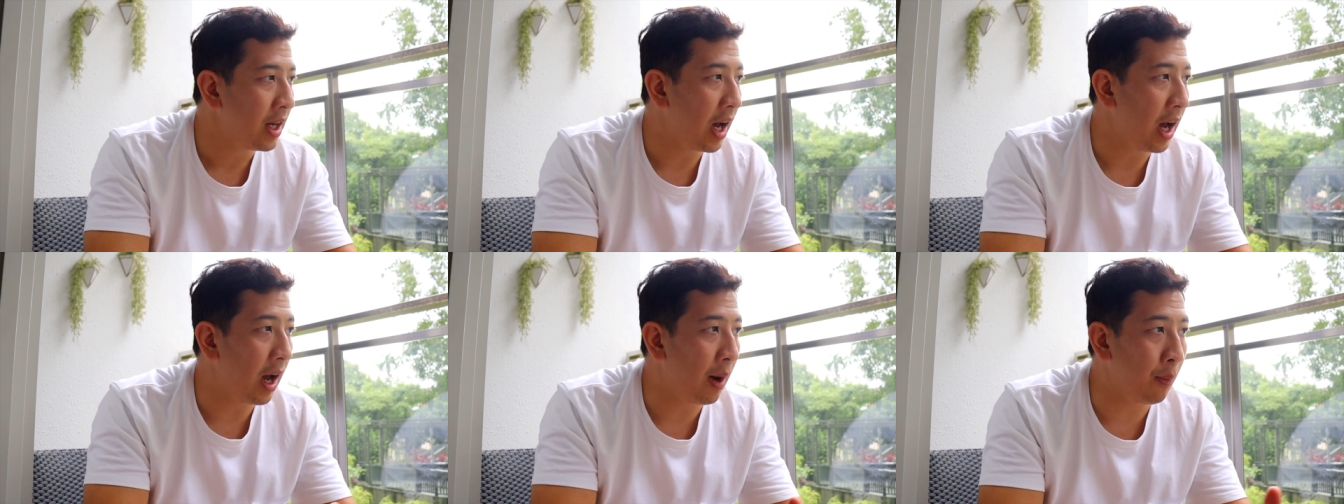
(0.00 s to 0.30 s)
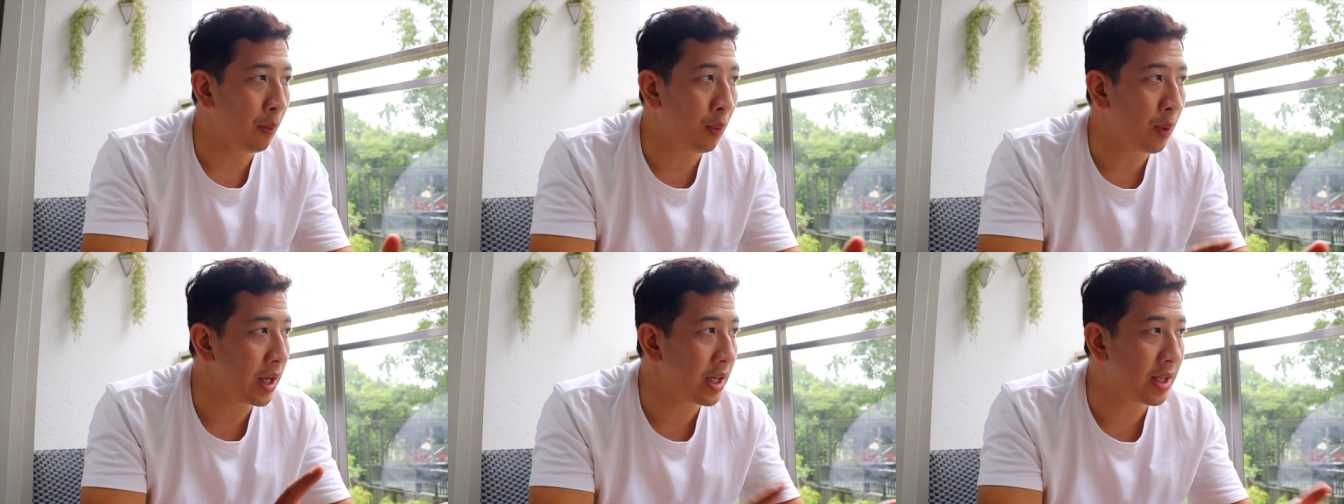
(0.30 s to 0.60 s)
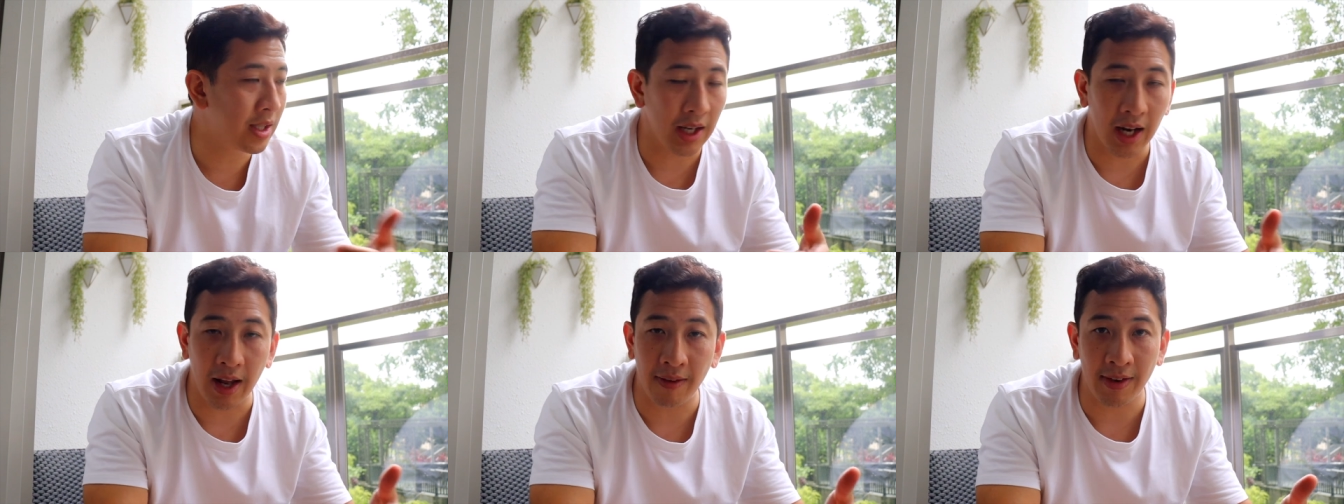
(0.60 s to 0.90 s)
Um, we
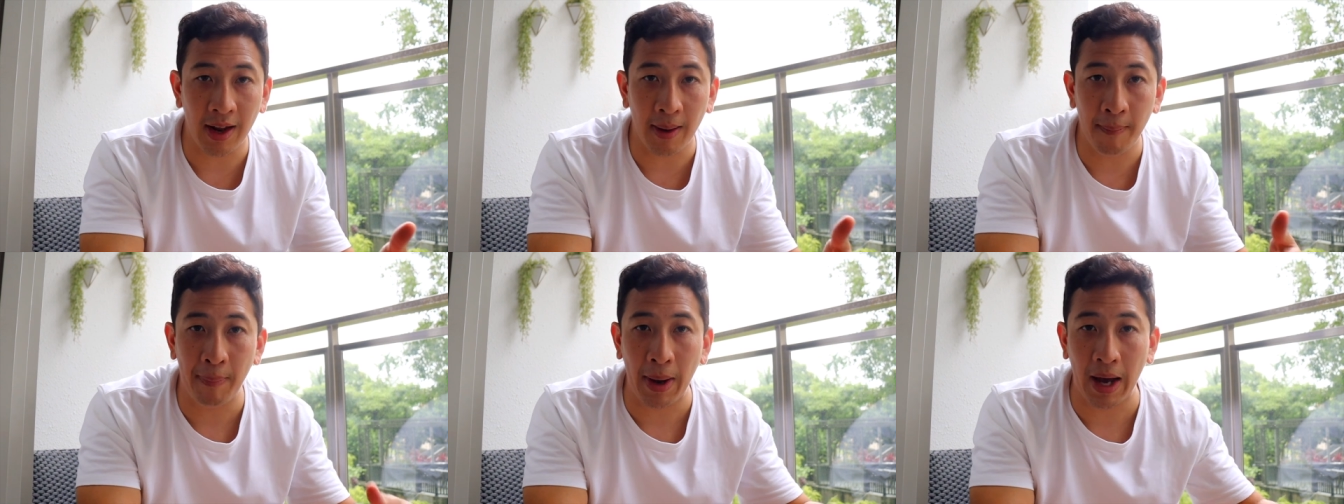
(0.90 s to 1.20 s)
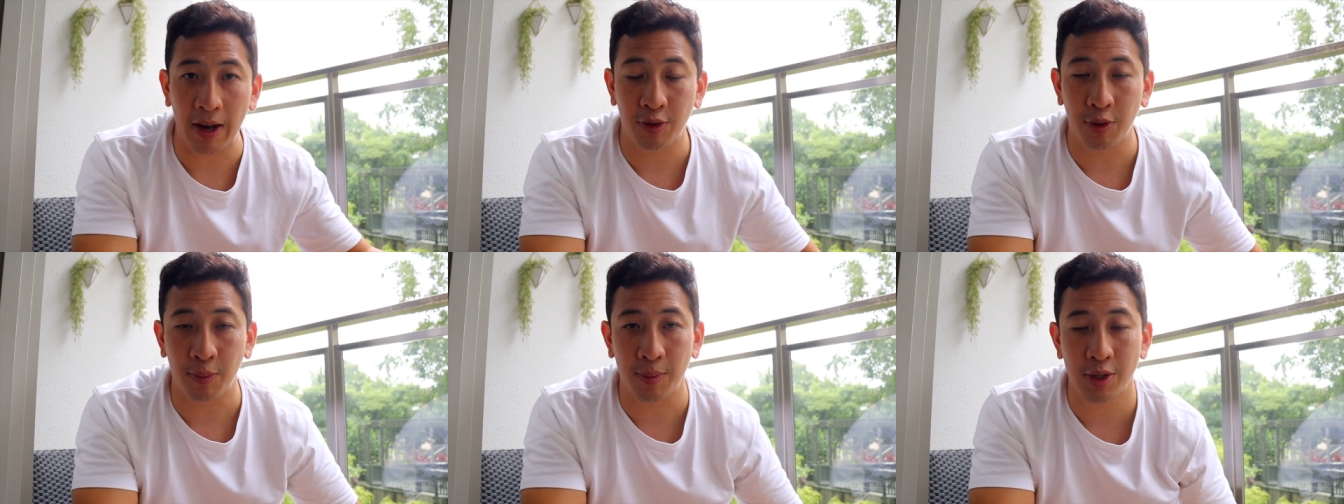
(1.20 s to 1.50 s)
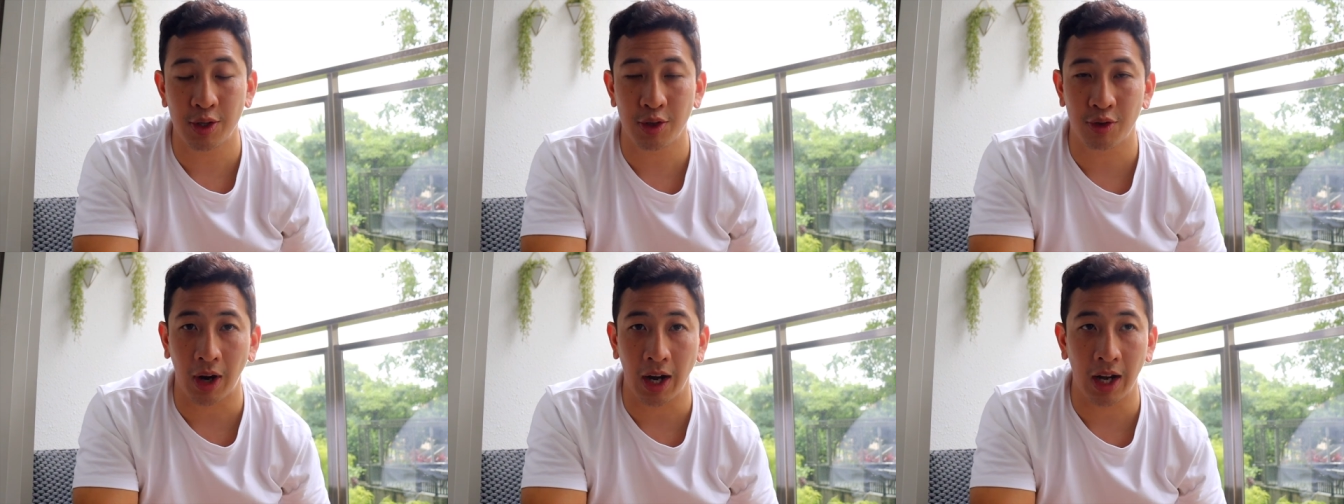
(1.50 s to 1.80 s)
still haven't unpacked from
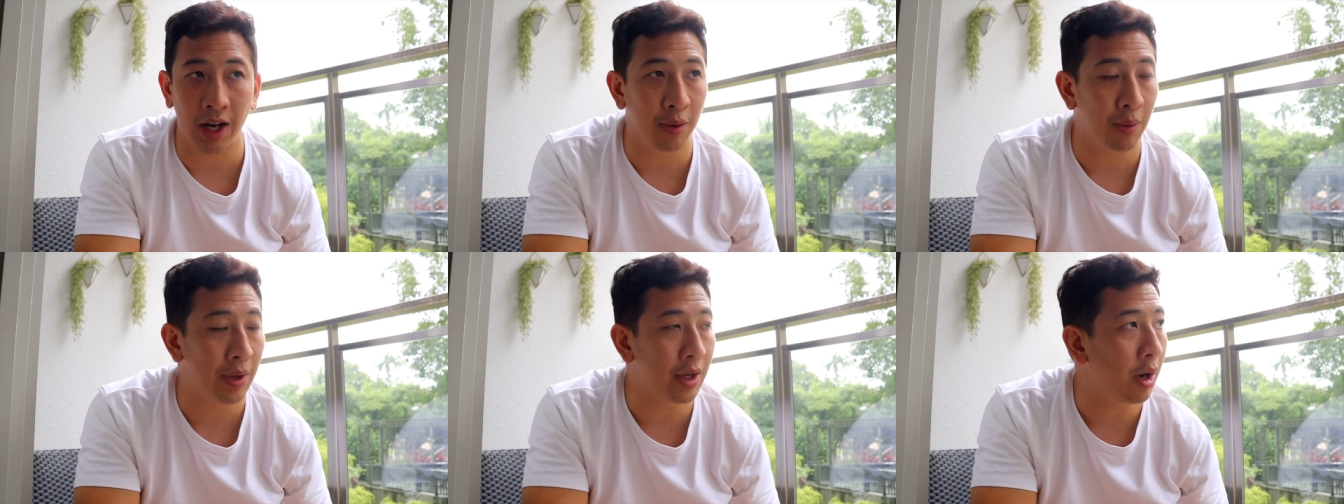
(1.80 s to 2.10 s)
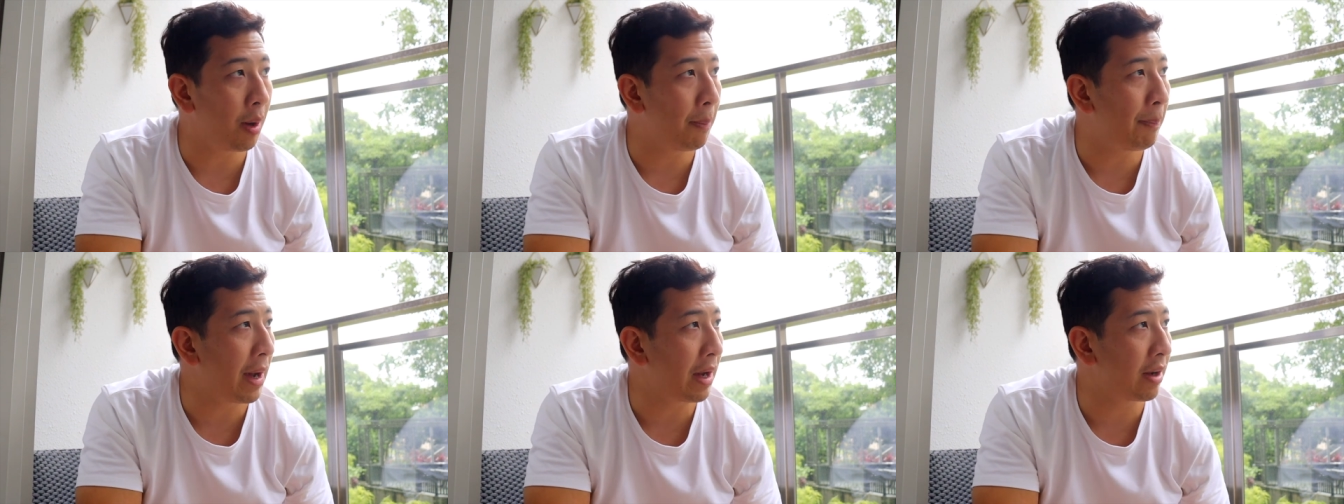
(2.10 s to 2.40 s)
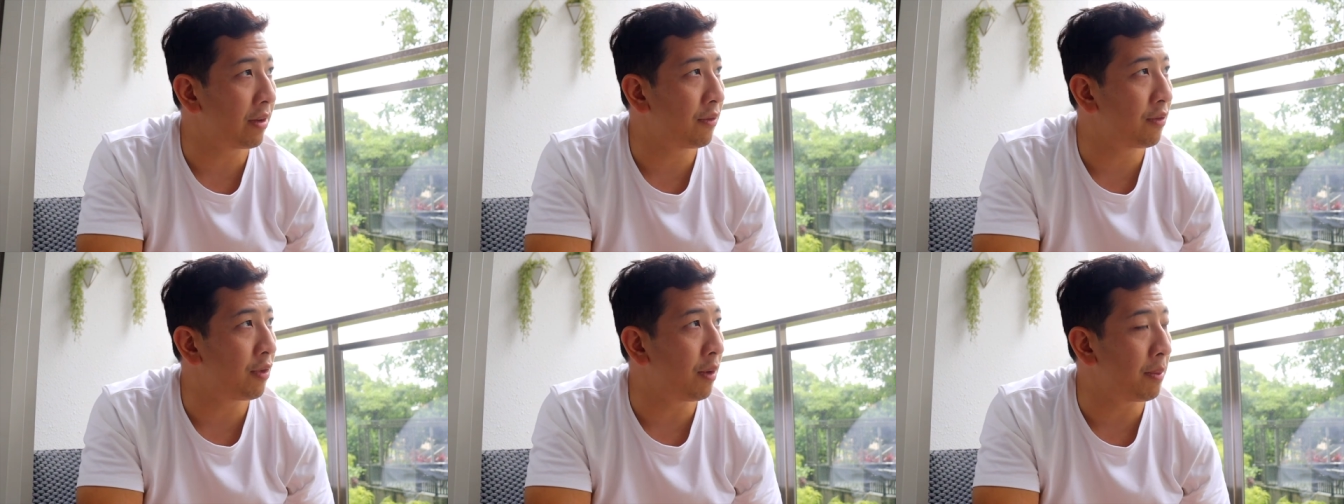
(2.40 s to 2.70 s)
Australia. We got back
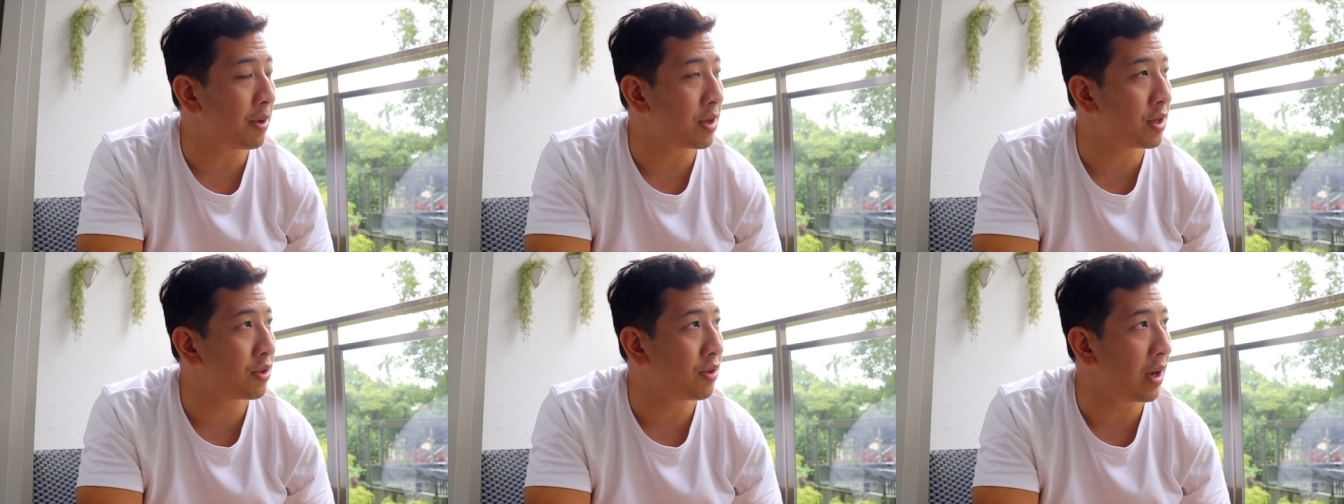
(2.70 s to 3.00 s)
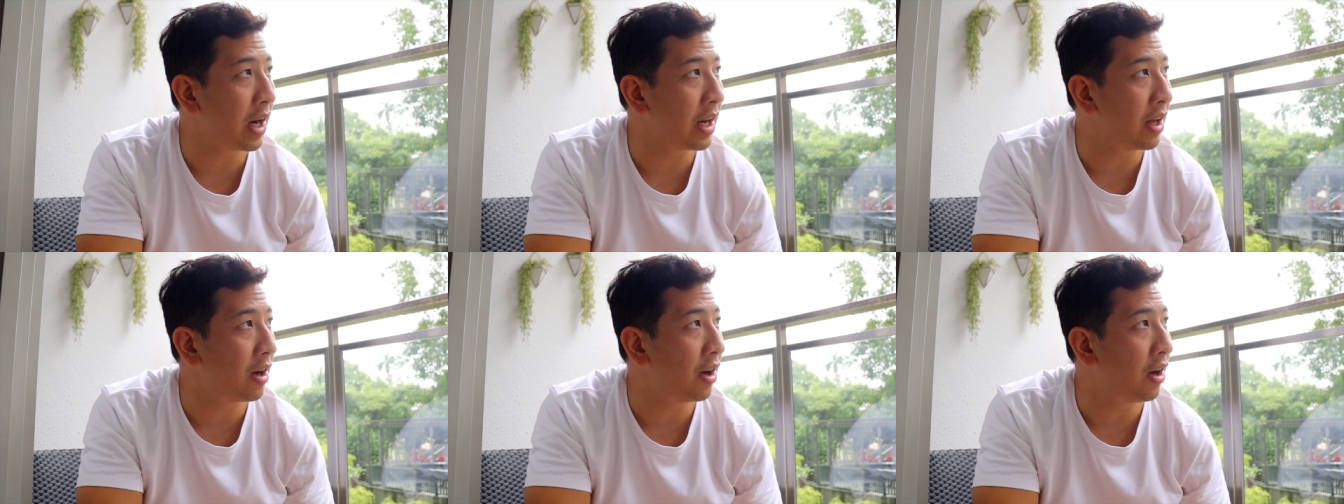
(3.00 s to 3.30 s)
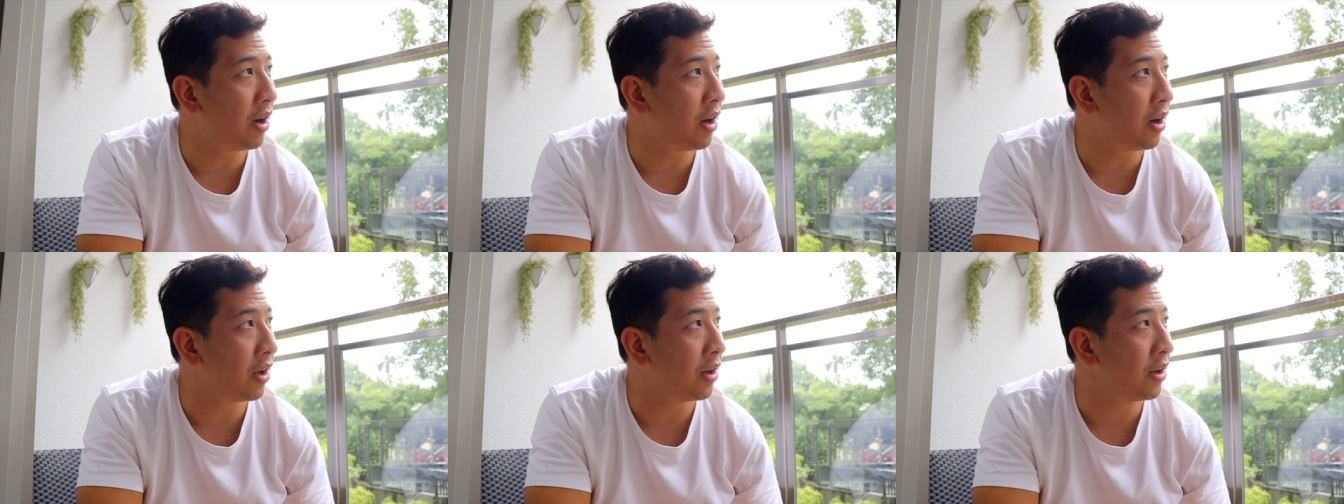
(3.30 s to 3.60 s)
from Australia
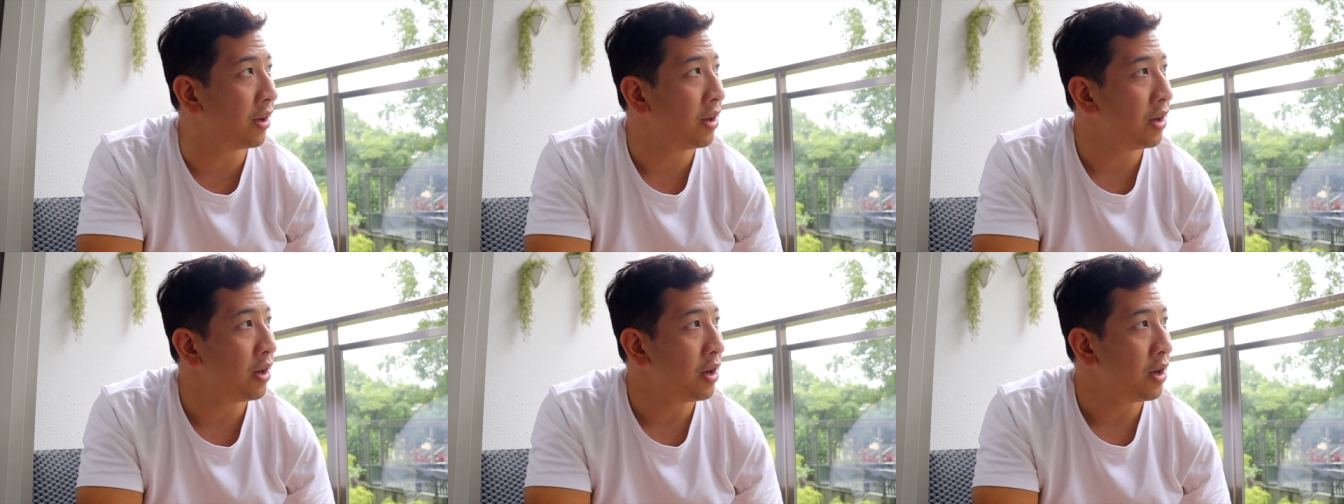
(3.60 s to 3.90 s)
on